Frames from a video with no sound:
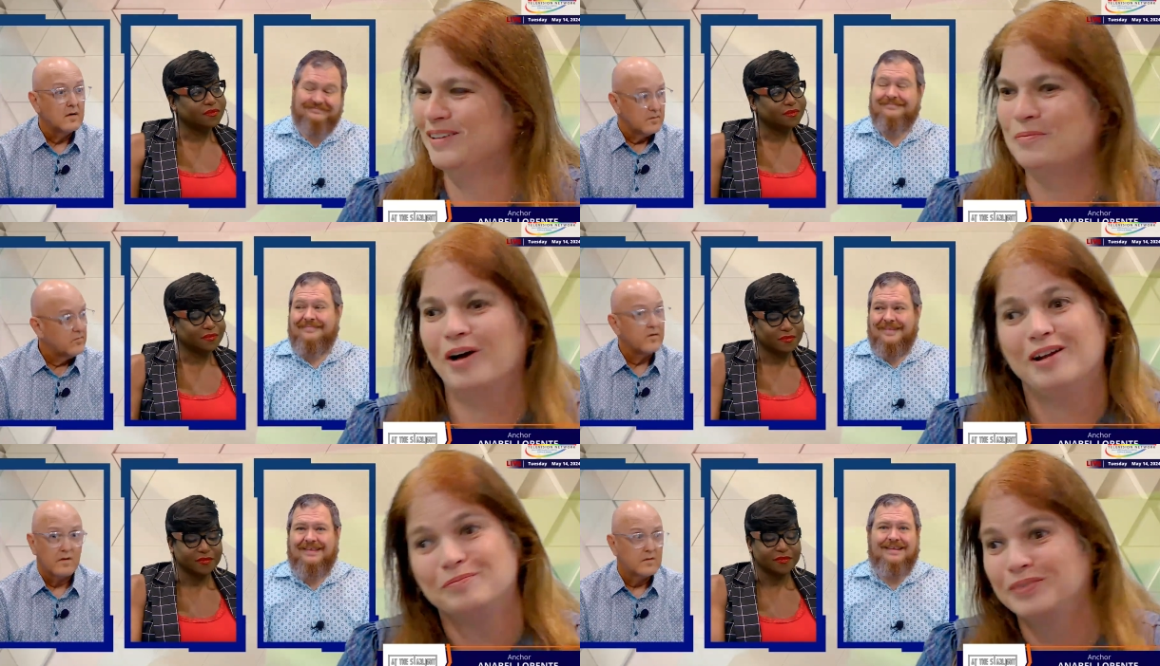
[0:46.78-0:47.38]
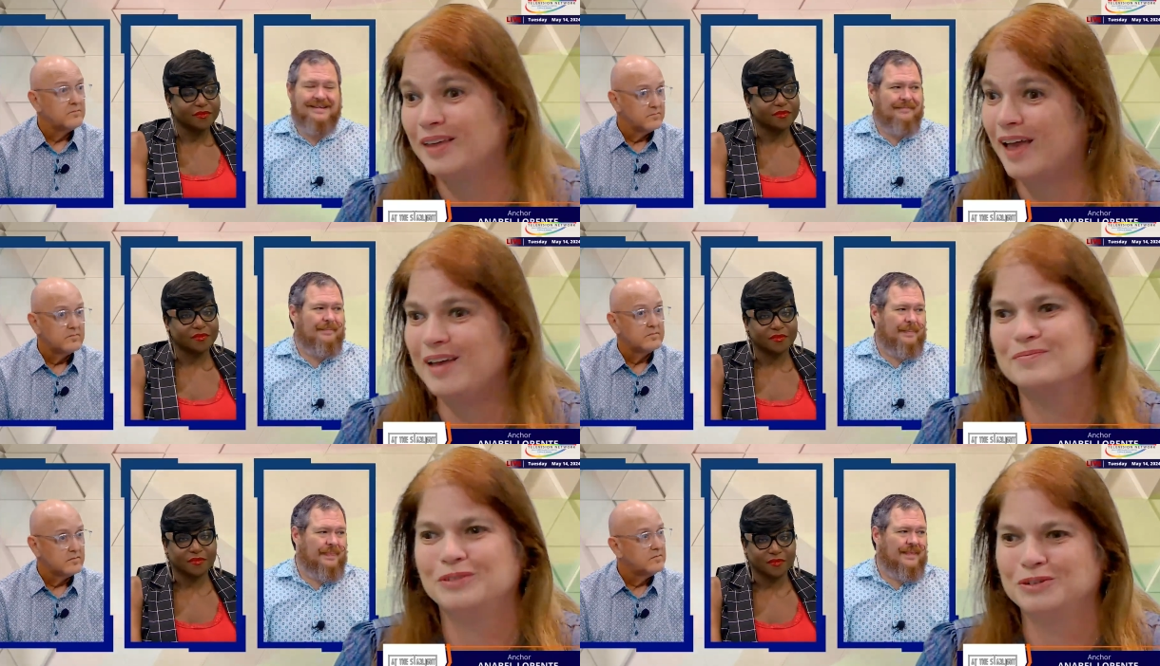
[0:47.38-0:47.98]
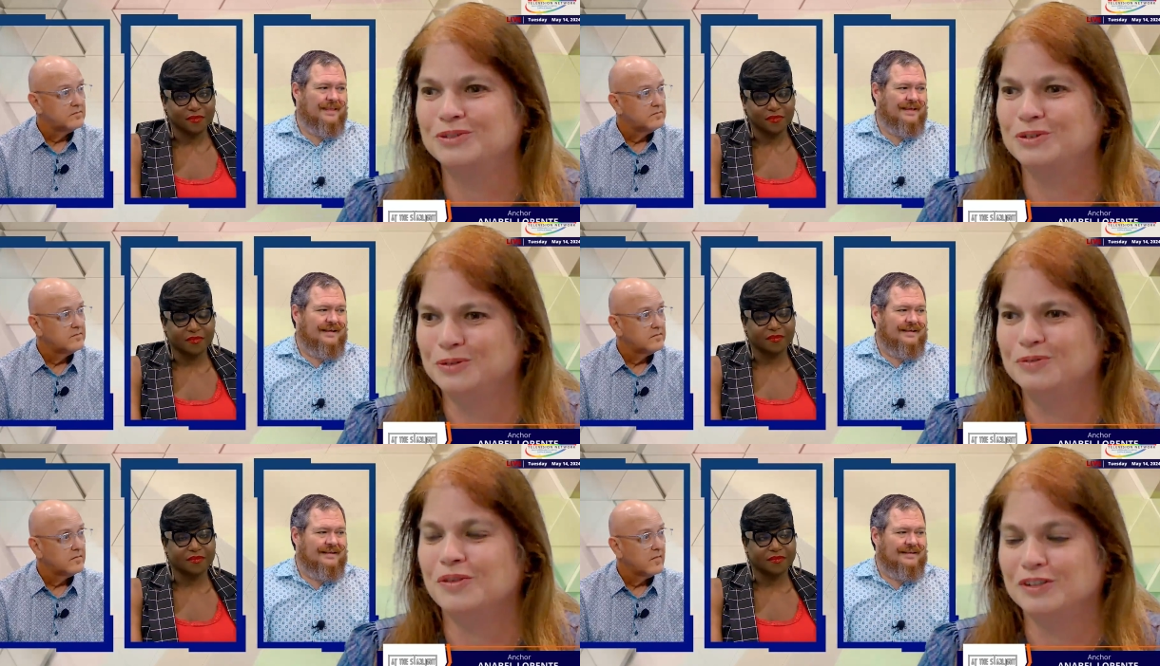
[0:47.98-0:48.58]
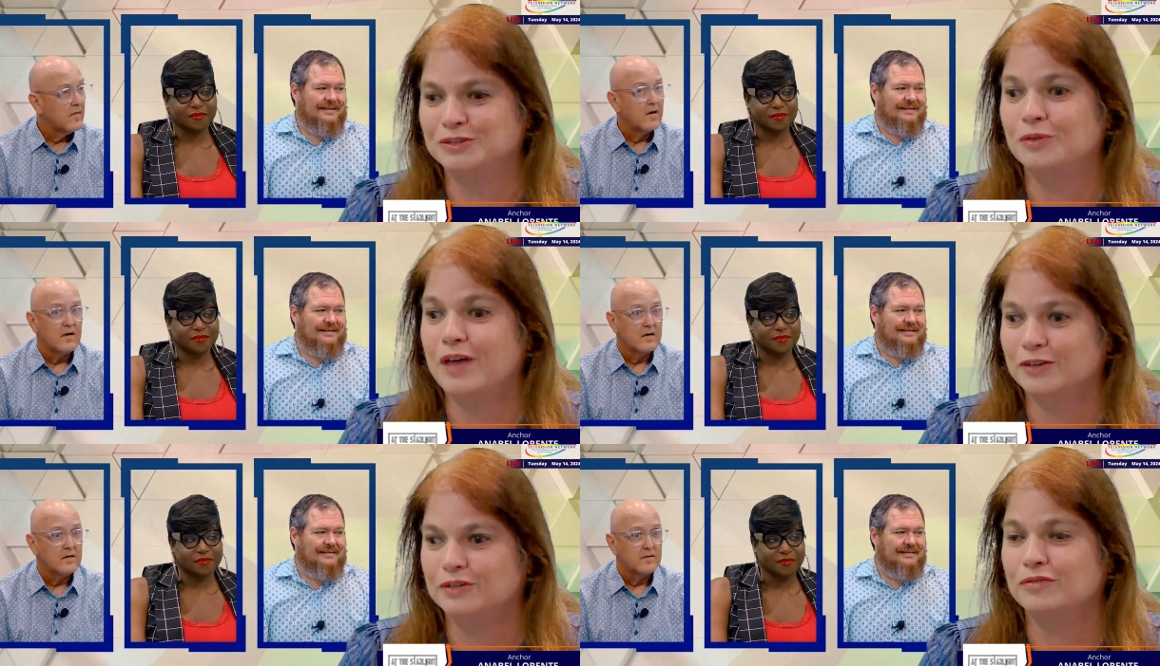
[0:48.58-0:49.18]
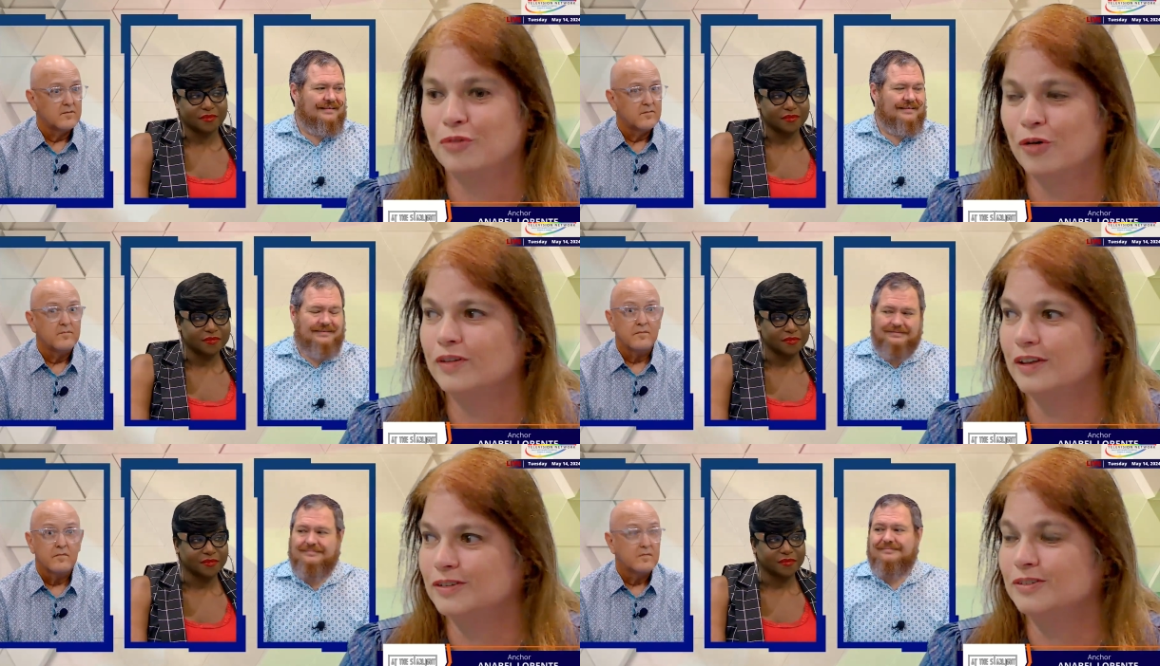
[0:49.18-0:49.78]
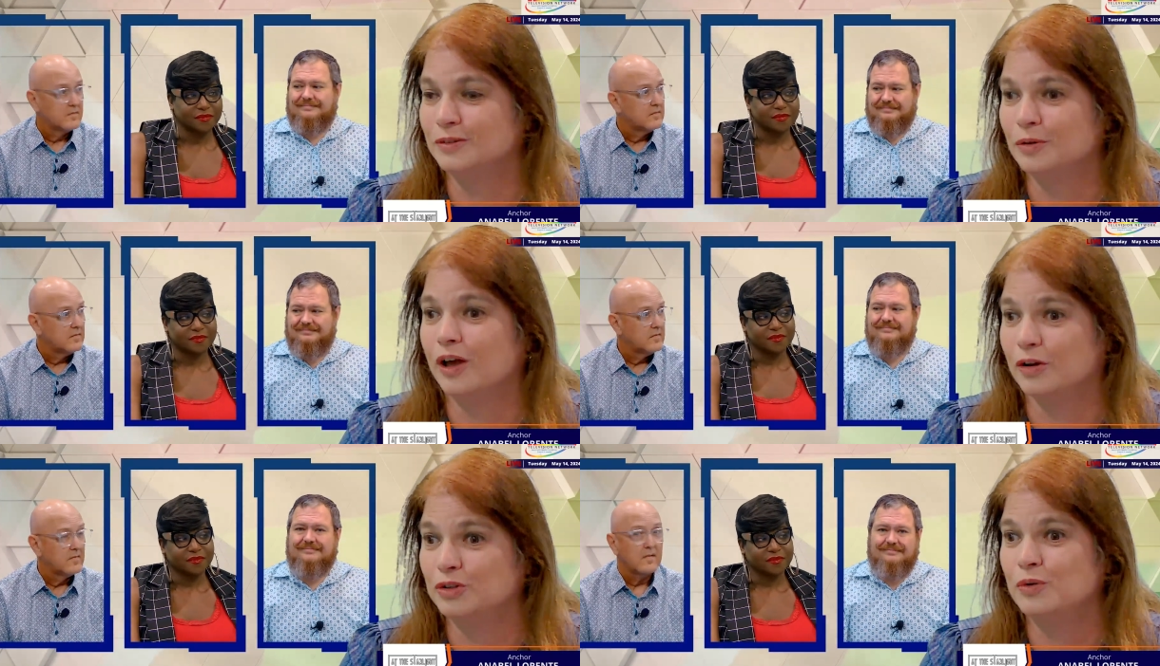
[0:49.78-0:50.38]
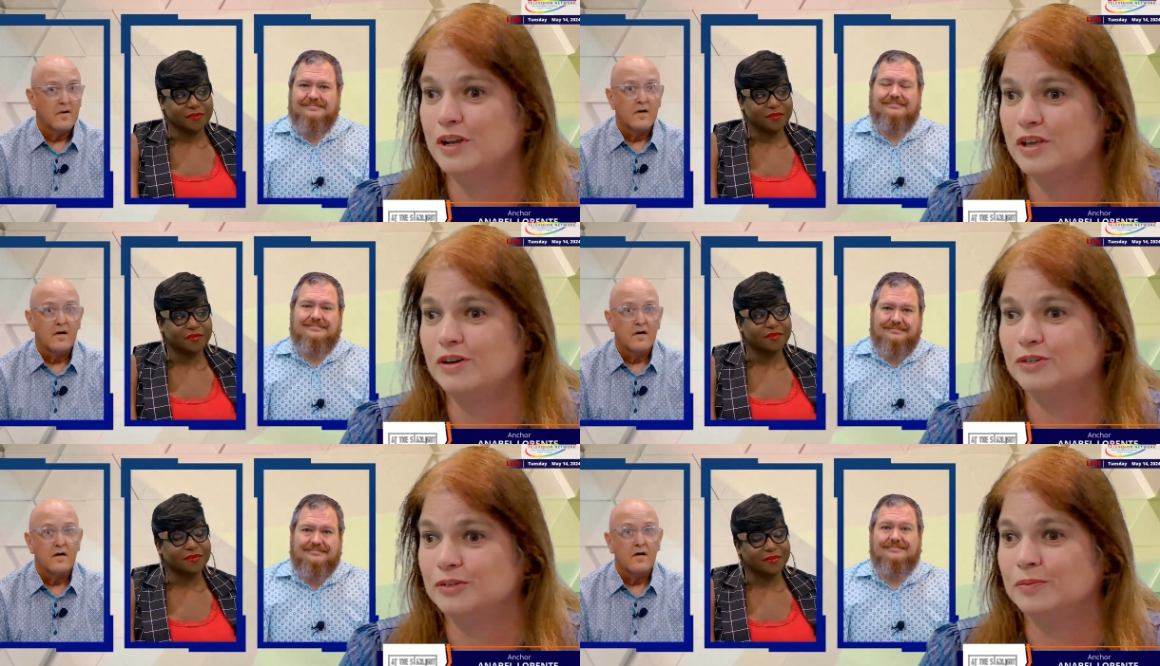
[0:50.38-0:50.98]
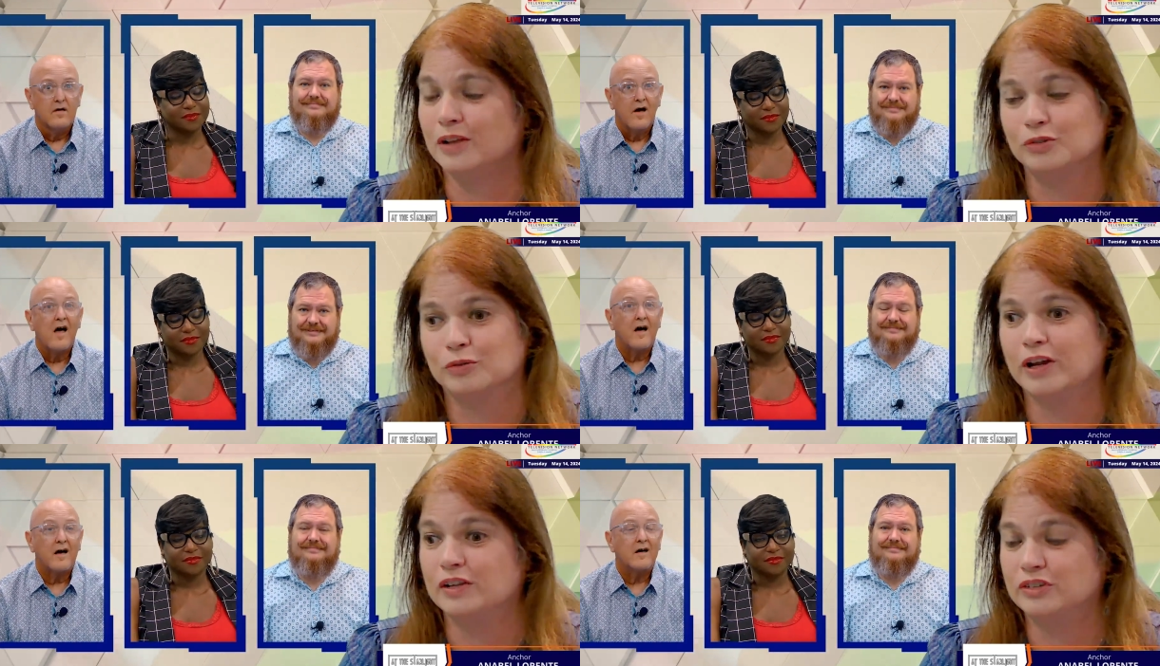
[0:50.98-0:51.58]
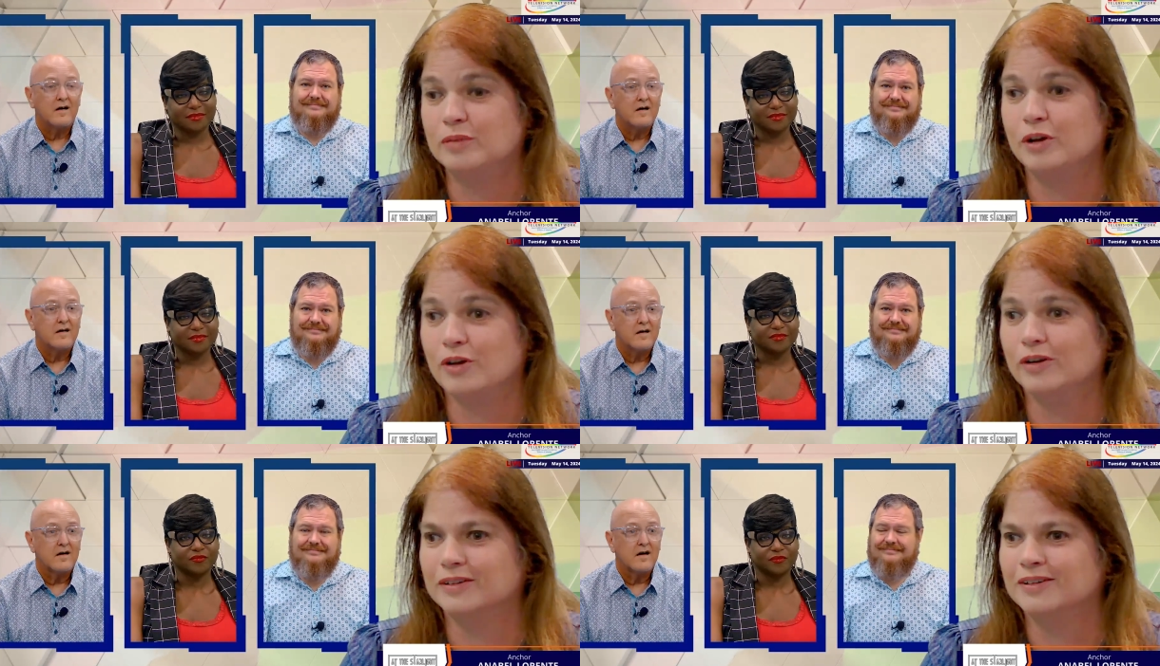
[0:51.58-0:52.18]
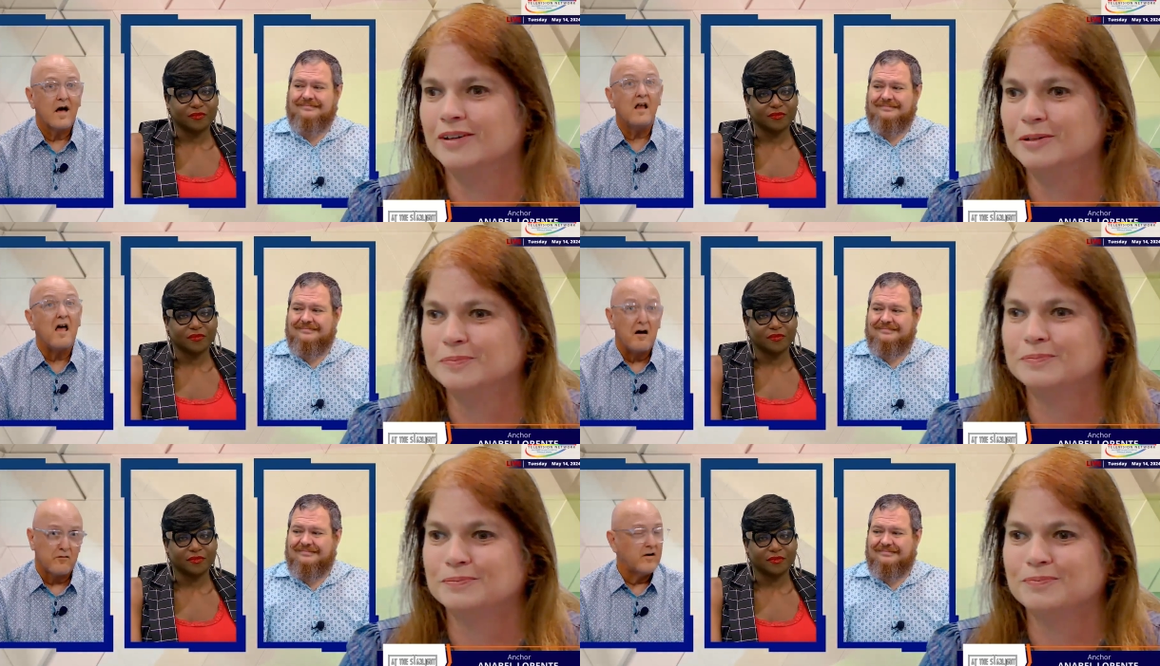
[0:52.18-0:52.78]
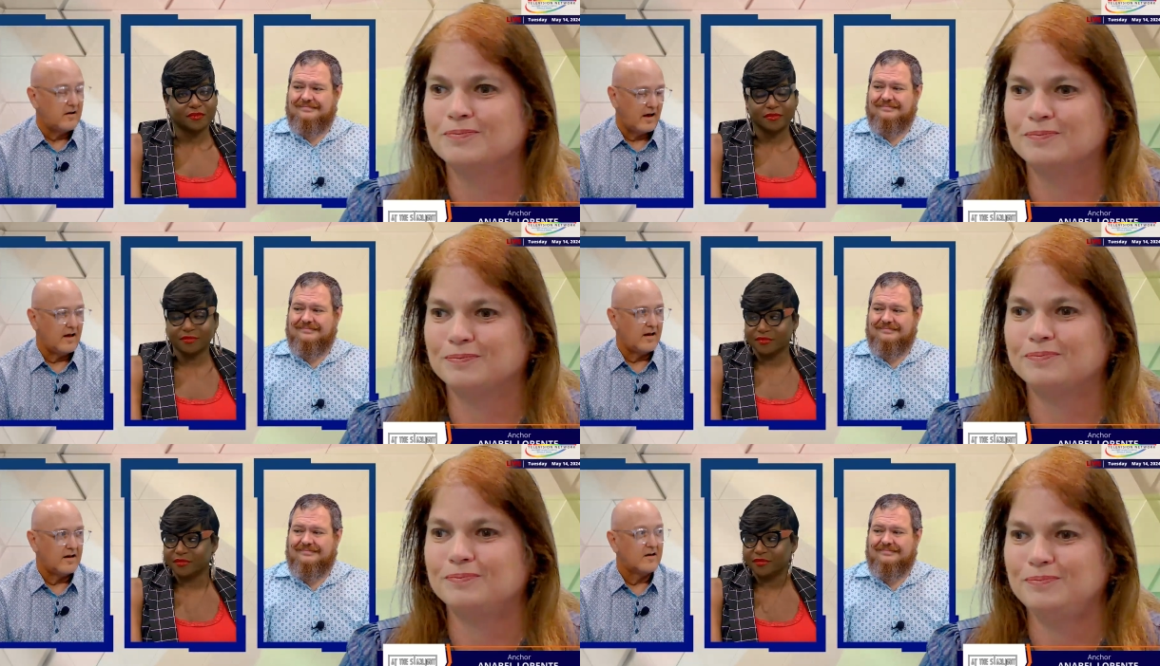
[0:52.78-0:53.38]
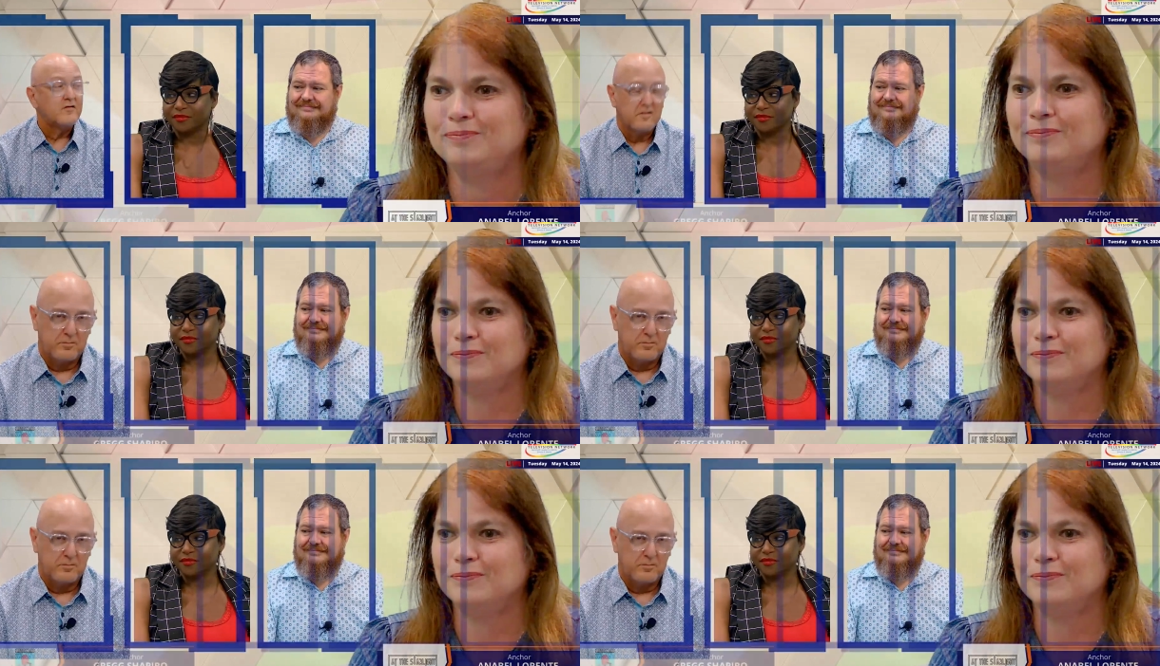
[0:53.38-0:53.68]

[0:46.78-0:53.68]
Speaker 1: But hey, since two thousand four, that's a good twenty years. That's great. Let's keep it going.
Speaker 2: And every day should